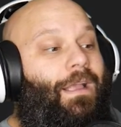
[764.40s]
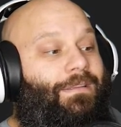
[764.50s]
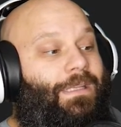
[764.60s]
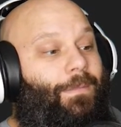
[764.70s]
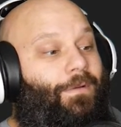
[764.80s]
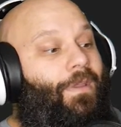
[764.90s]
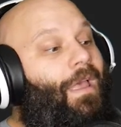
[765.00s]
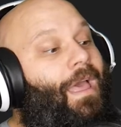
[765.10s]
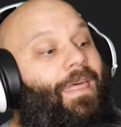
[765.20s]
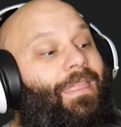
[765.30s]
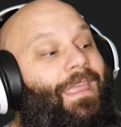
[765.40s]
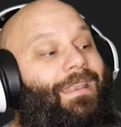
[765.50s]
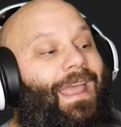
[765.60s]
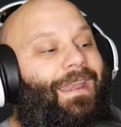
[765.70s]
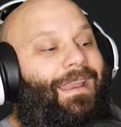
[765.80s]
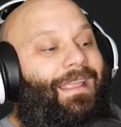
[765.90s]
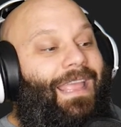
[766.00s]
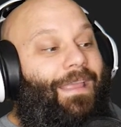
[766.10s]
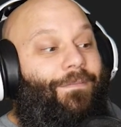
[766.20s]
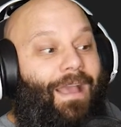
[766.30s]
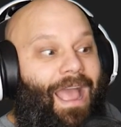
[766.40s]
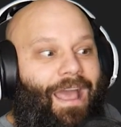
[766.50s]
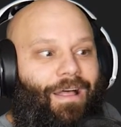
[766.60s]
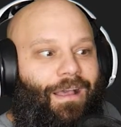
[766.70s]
customers. The attendant gave Kyle